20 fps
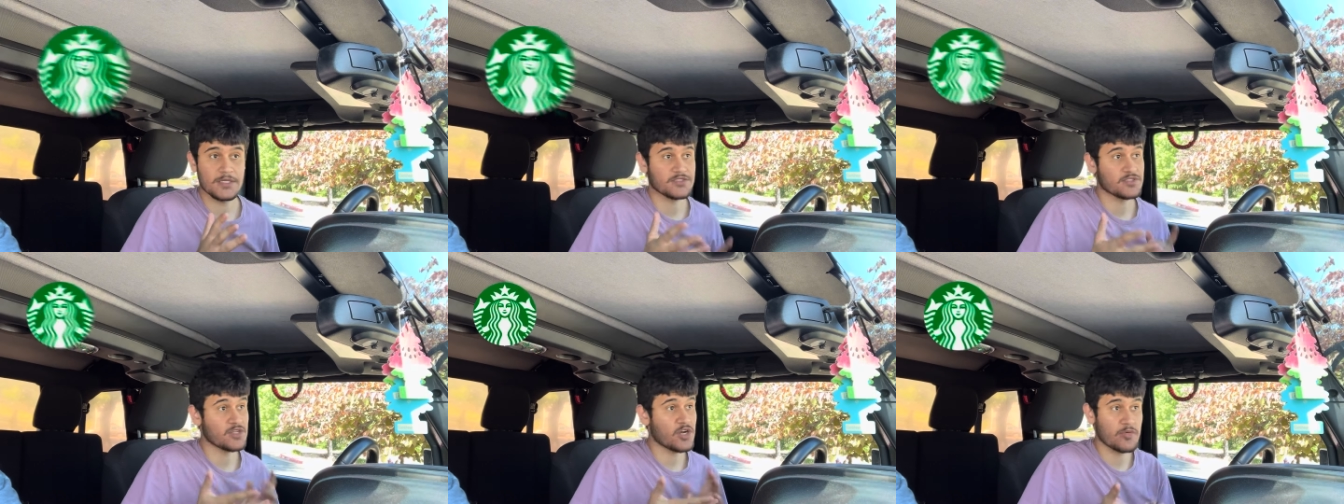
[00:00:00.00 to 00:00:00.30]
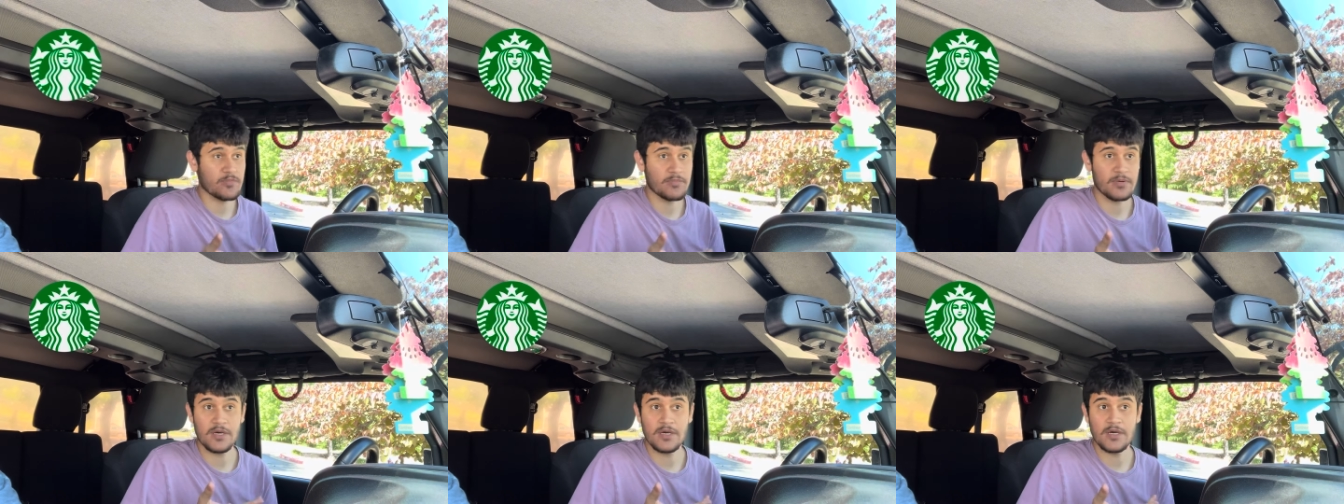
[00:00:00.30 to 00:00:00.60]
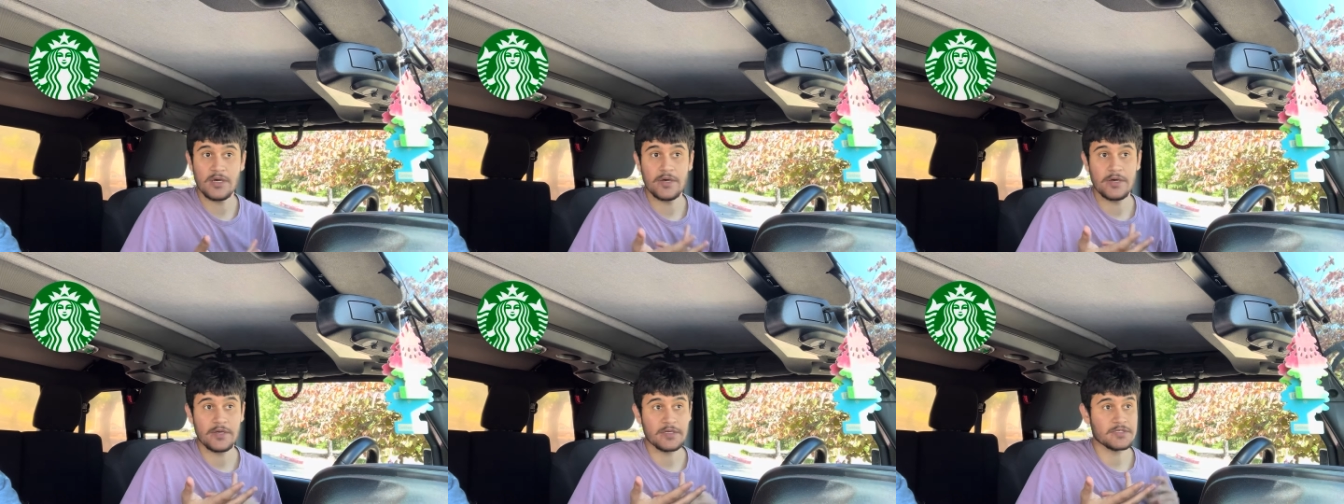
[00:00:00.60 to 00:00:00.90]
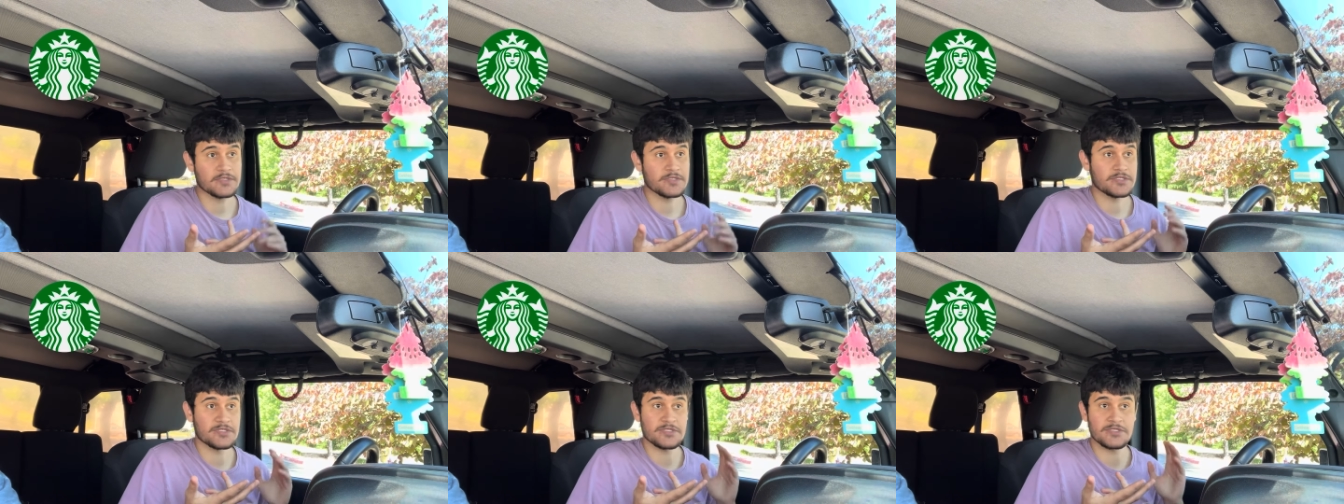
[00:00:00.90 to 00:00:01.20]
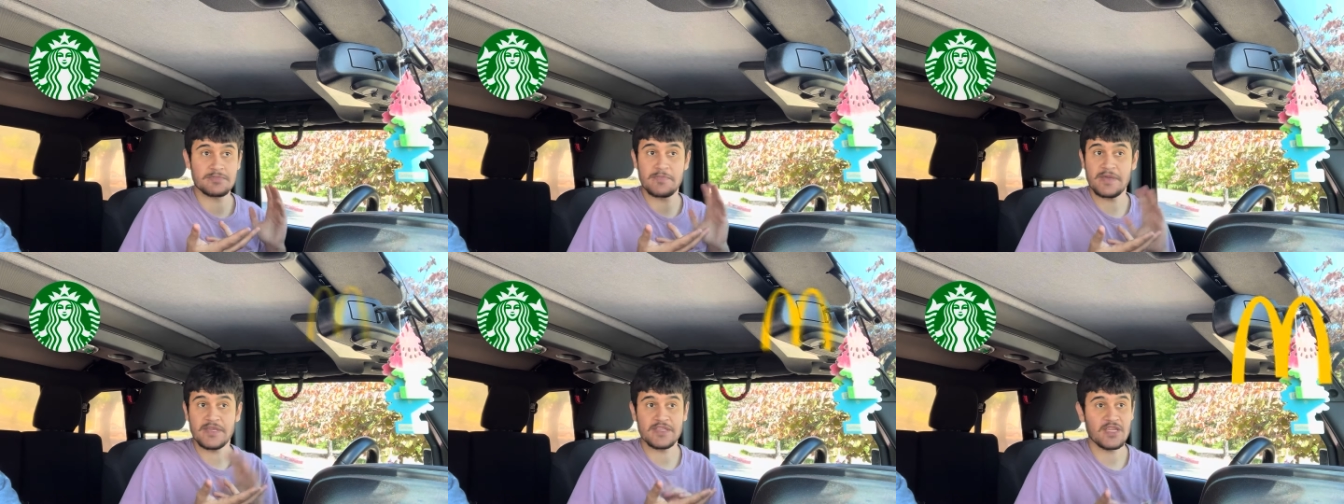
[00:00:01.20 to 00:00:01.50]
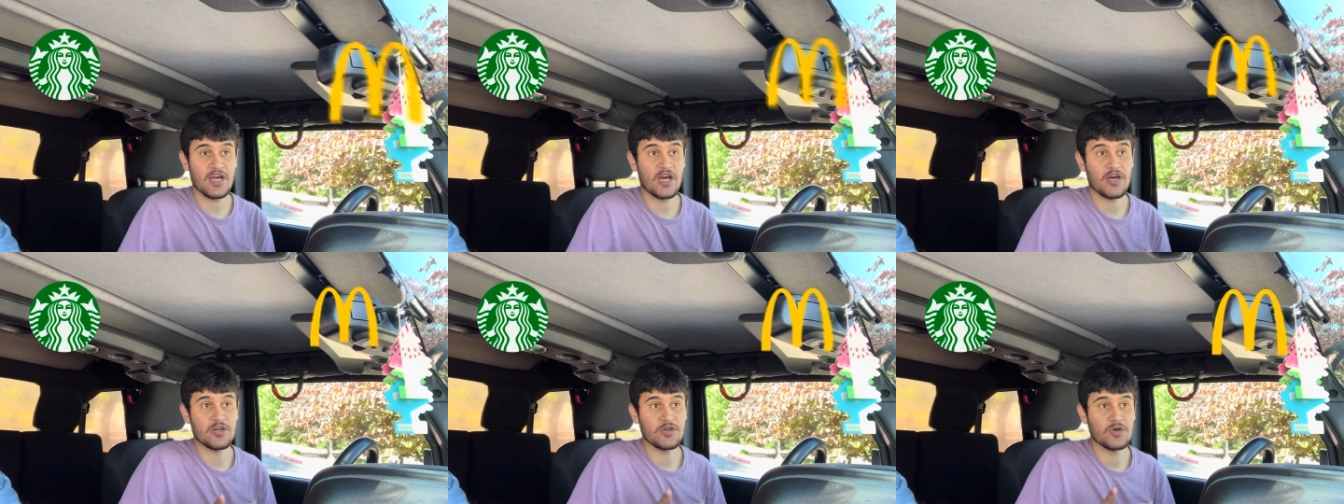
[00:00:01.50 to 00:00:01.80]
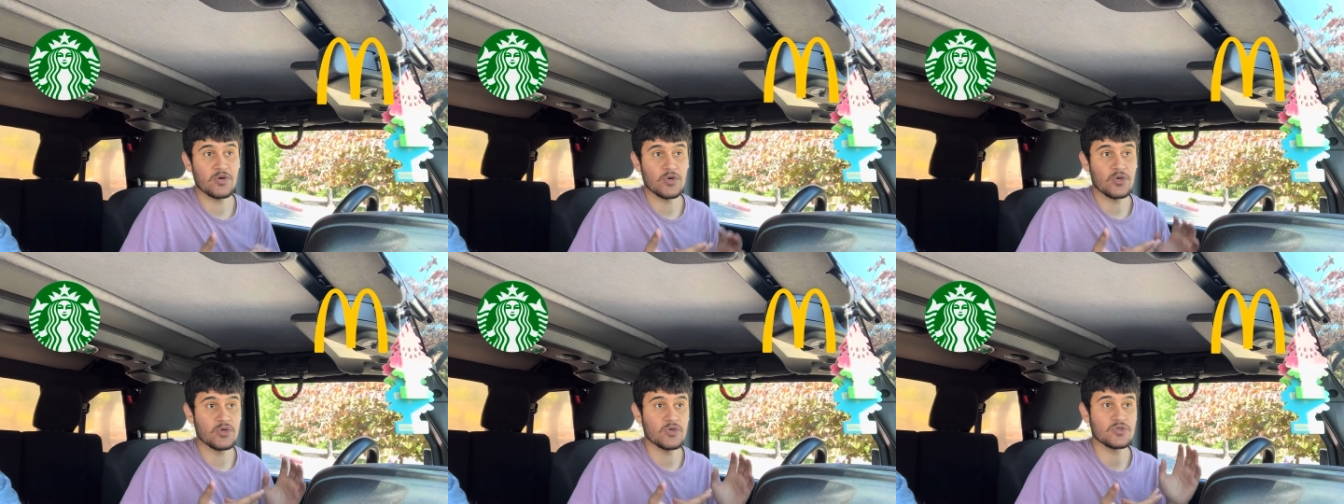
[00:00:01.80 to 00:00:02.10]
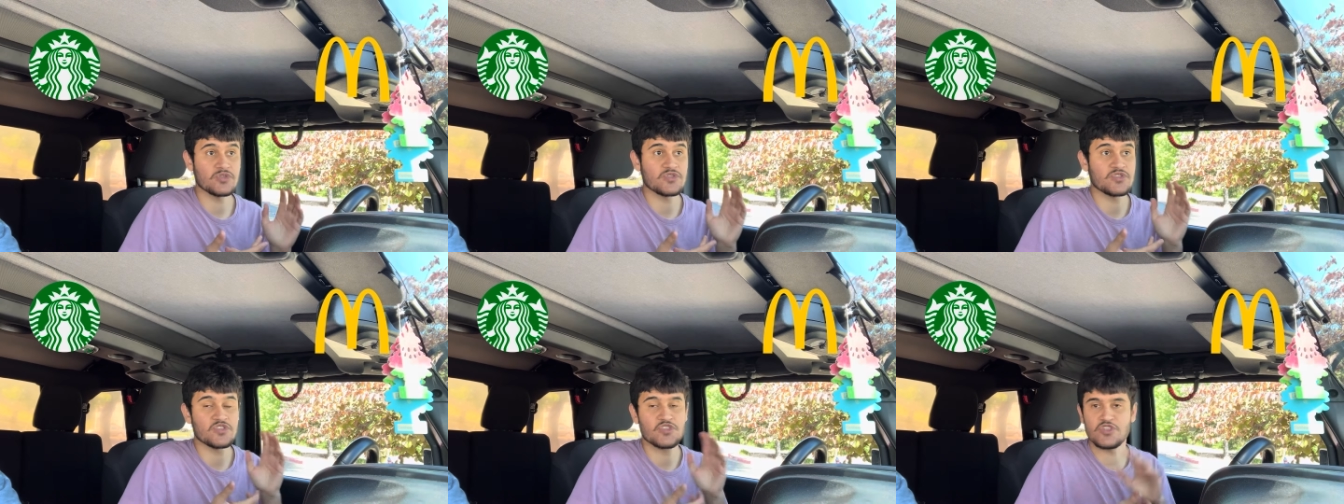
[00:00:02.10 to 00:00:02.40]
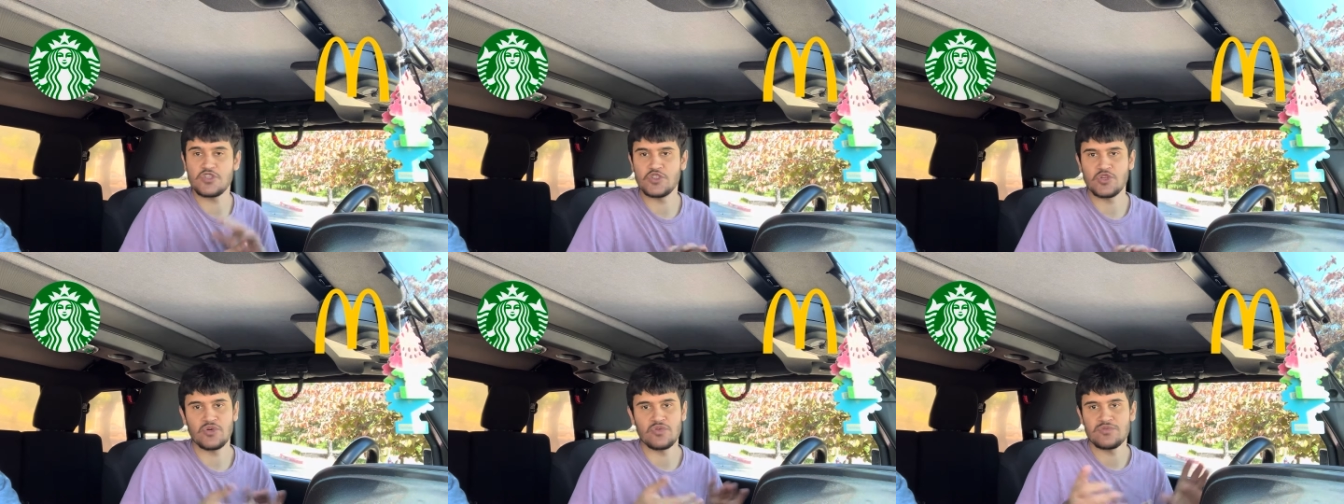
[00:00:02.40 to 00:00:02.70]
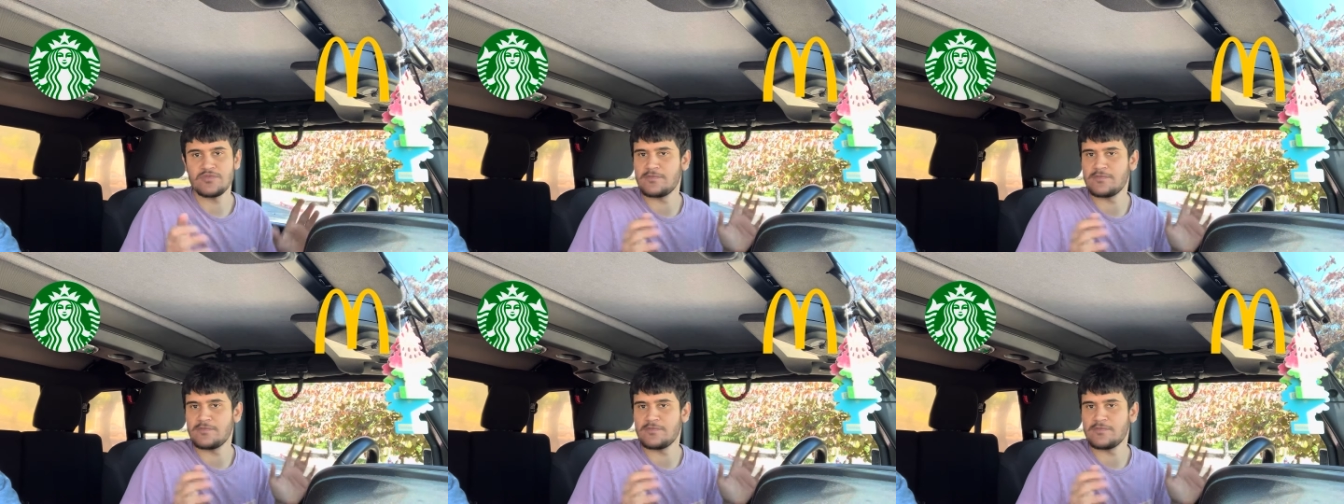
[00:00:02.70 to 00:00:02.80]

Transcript: Starbucks, McDonald's, you know,